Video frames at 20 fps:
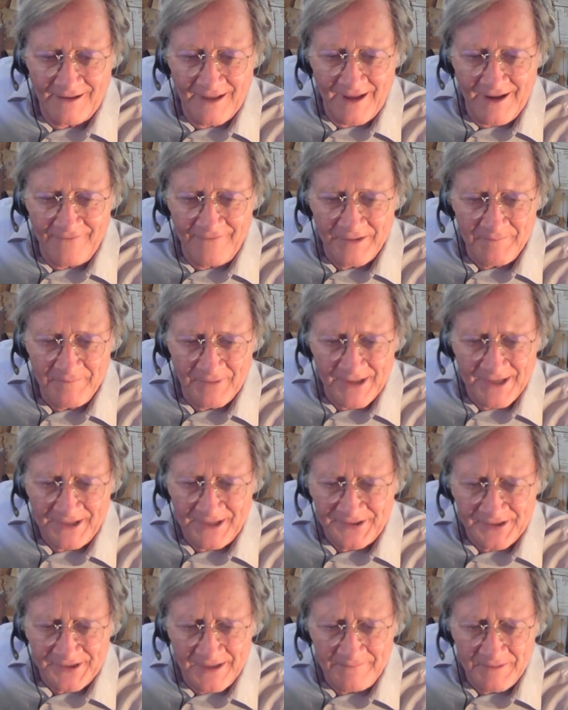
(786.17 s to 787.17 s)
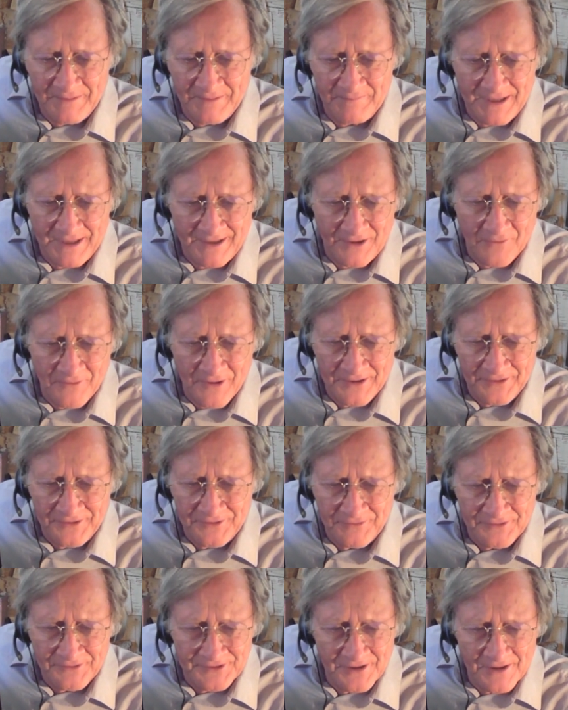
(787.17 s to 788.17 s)
everybody seemed to be going
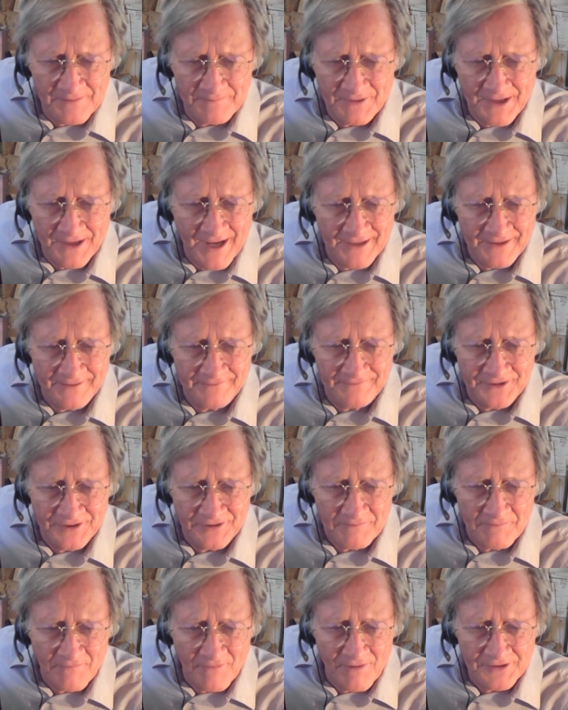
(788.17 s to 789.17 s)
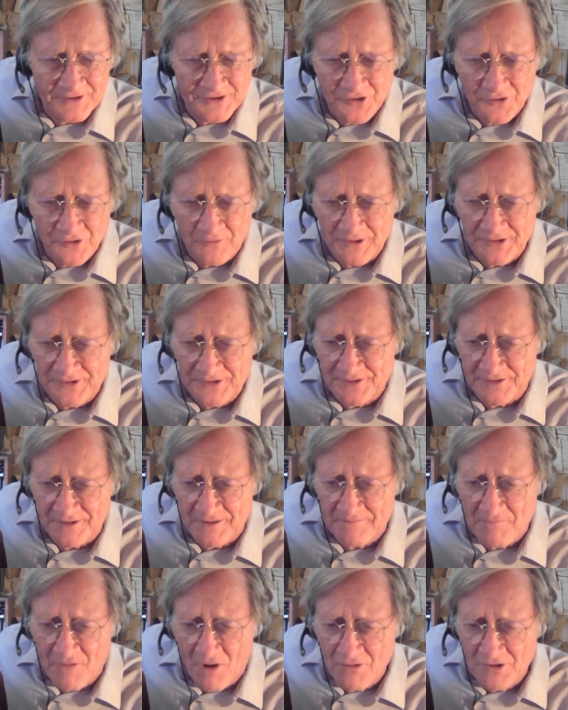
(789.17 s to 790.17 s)
through some kind of tumultuous
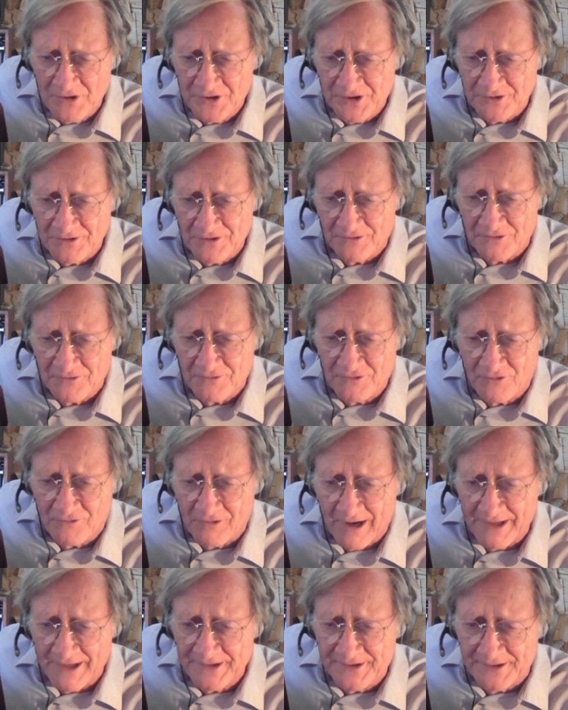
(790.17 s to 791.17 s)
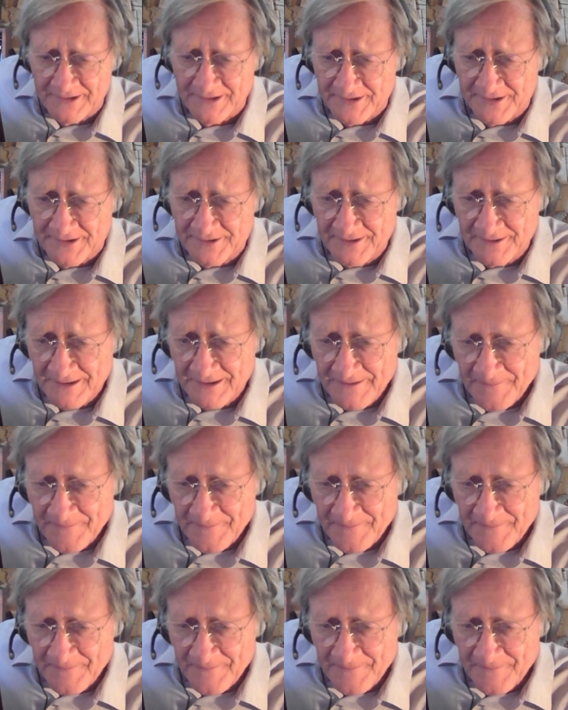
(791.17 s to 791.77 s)
emotional crisis.